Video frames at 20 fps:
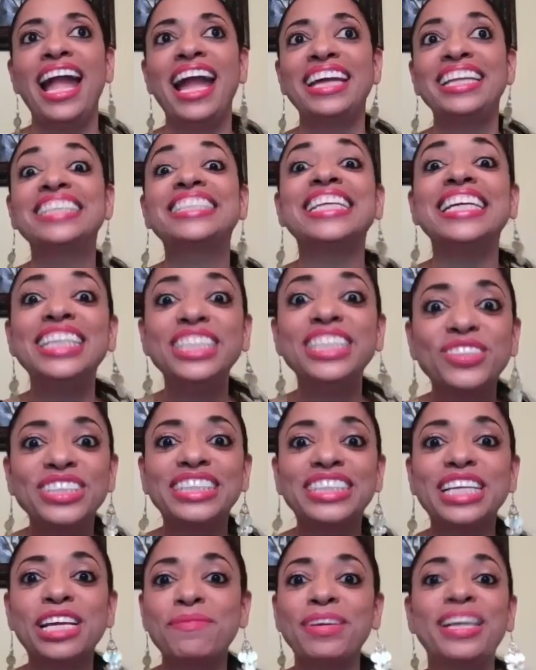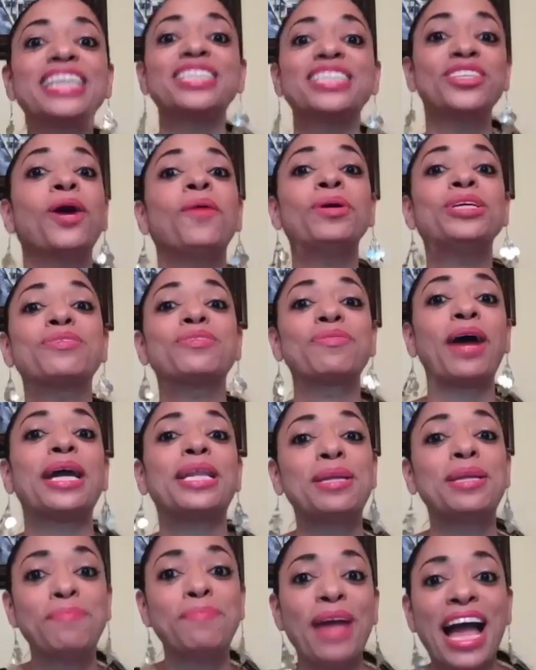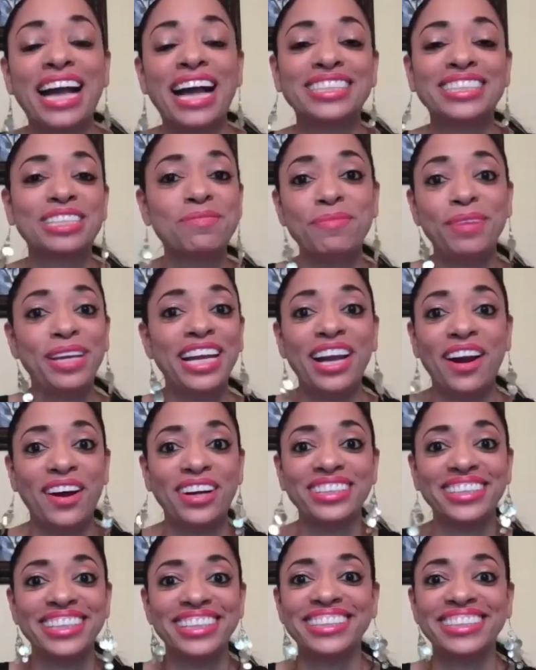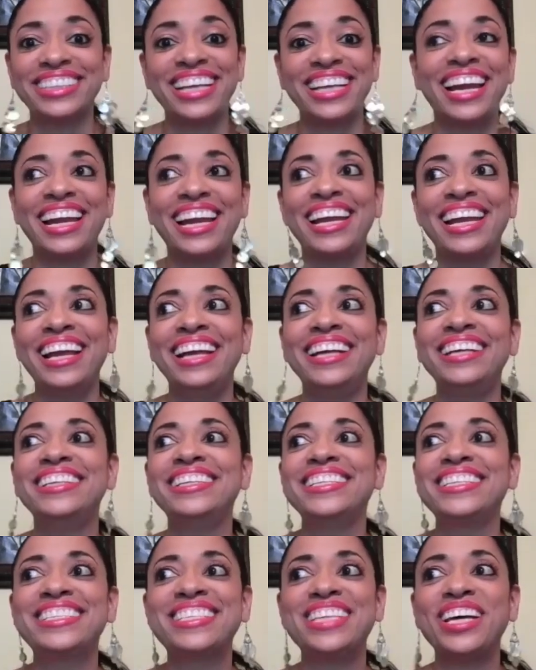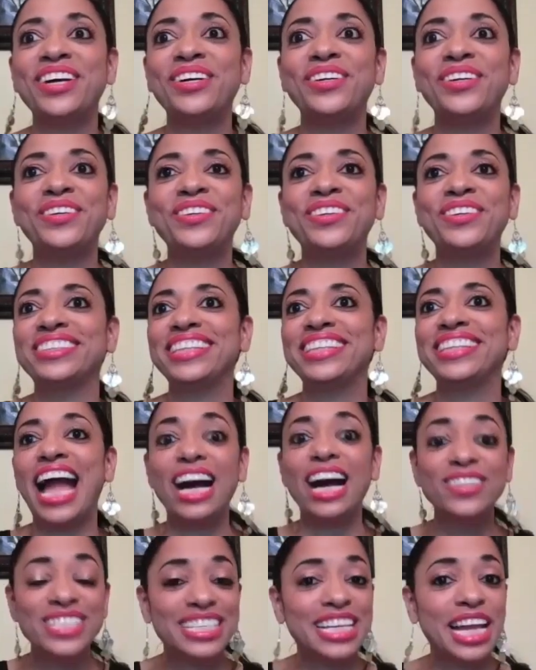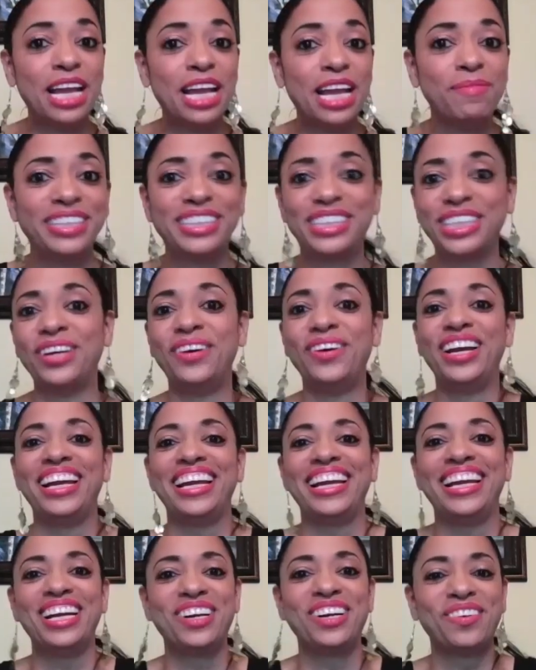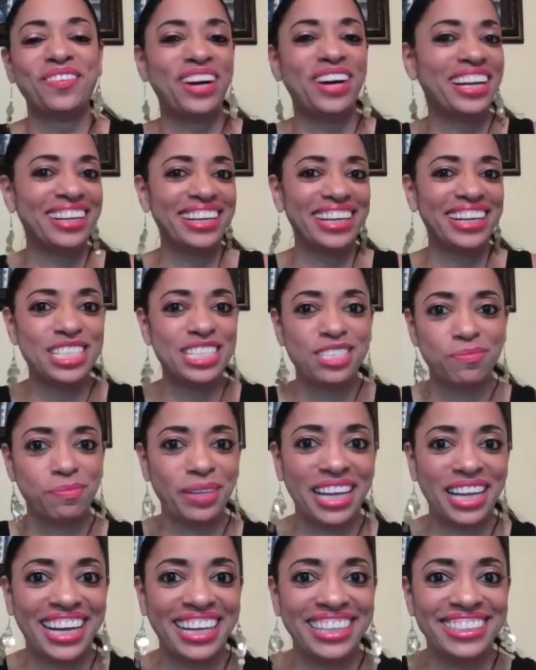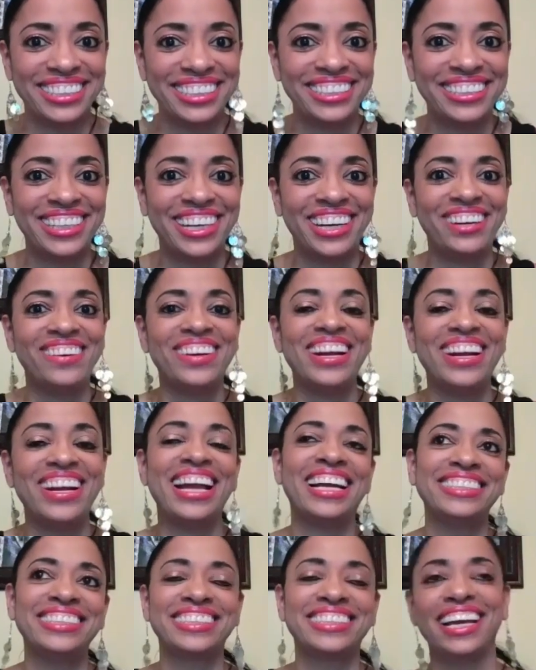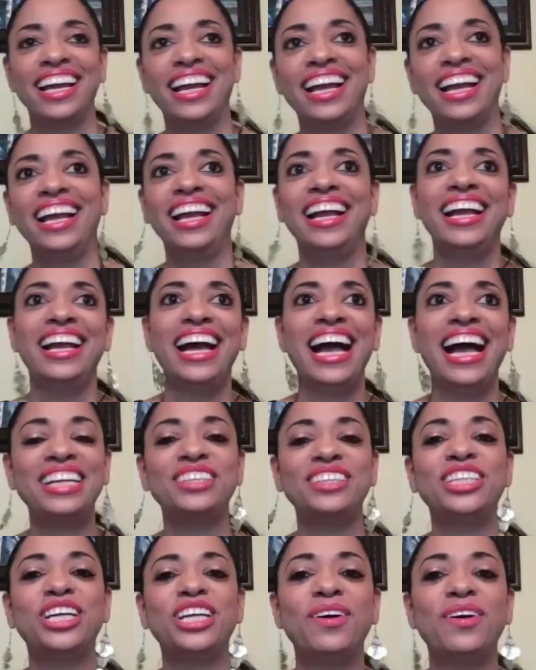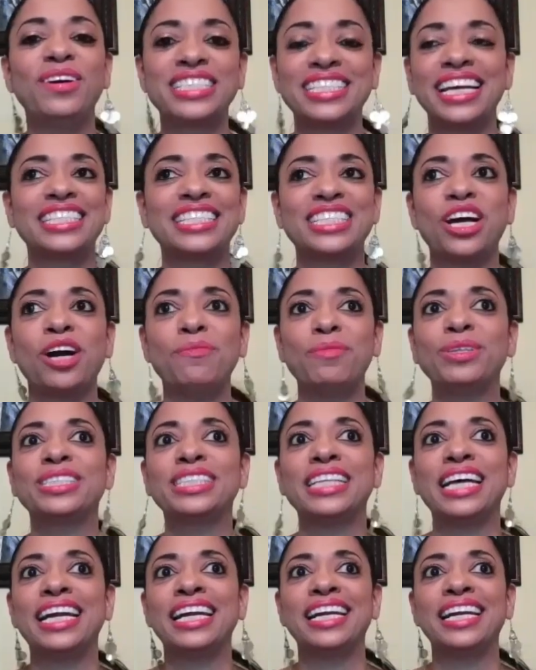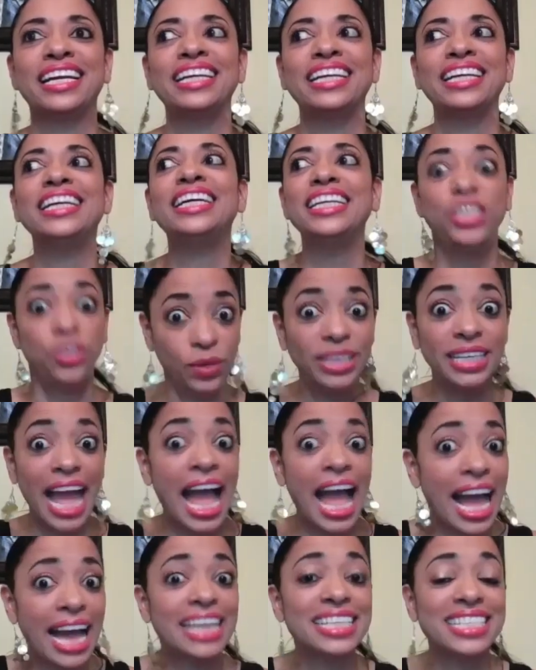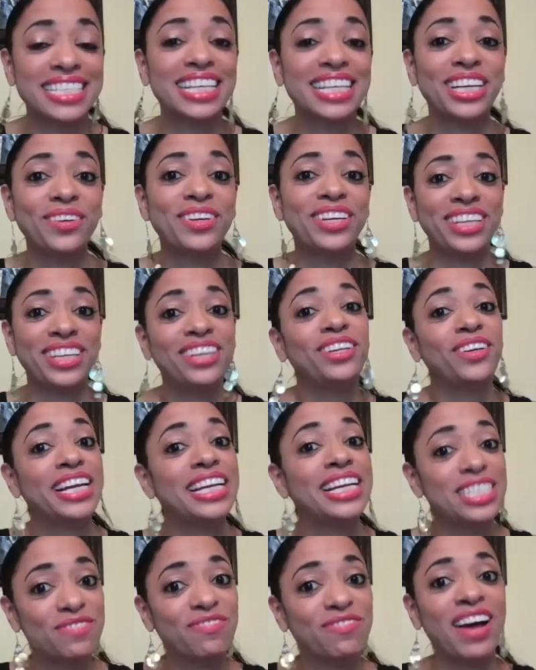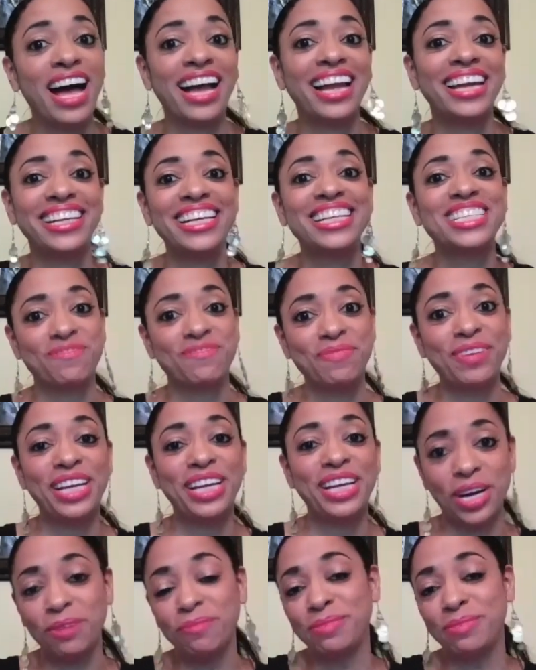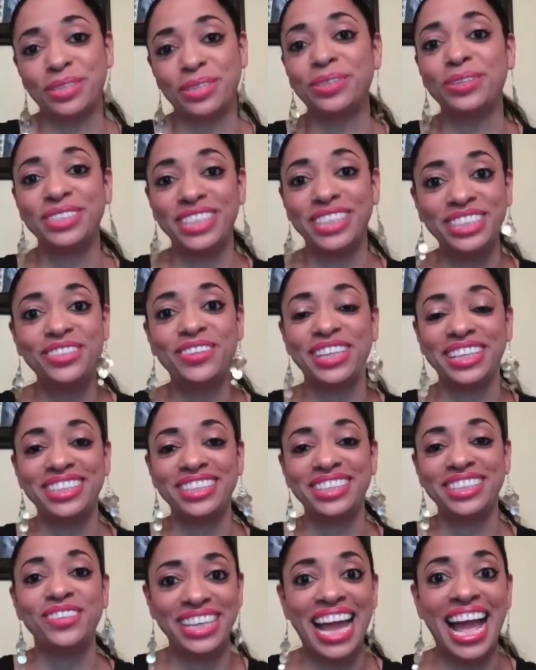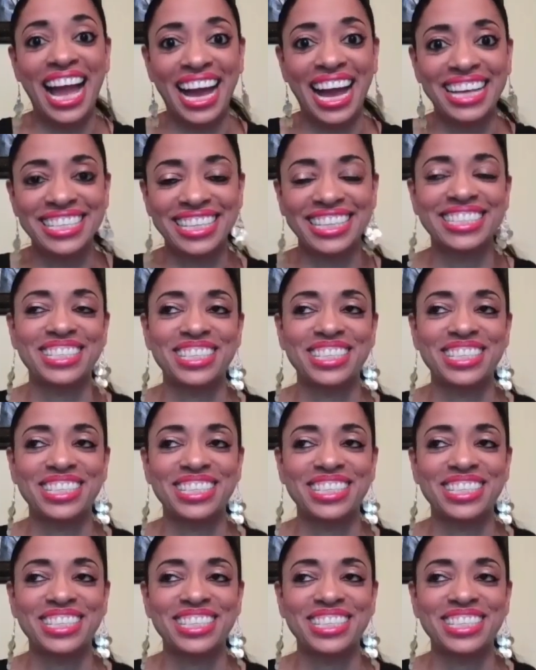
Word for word: And it's interesting because no one's writing back to me hardly saying, so how's Sammy doing? What are his plans, you know? And I don't know, it's almost like you can ask, you know, he's fine. He's being homeschooled and you can ask.